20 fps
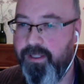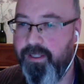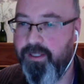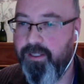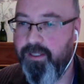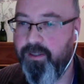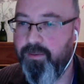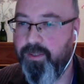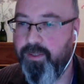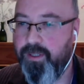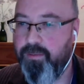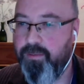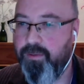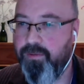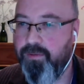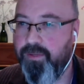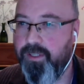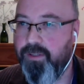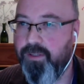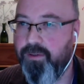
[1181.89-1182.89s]
I don't think we have
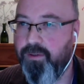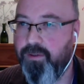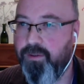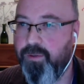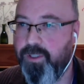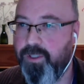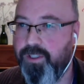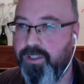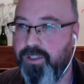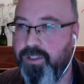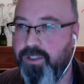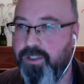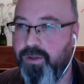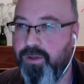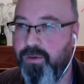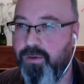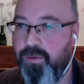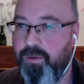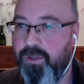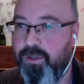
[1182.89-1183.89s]
any other questions.
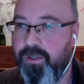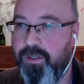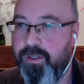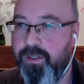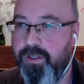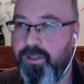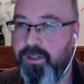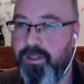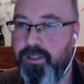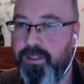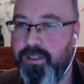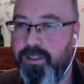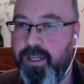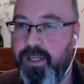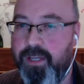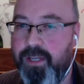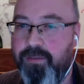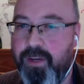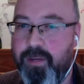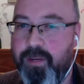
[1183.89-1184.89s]
So thank you
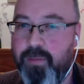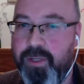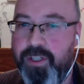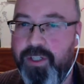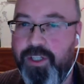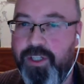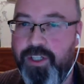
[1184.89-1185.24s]
very much.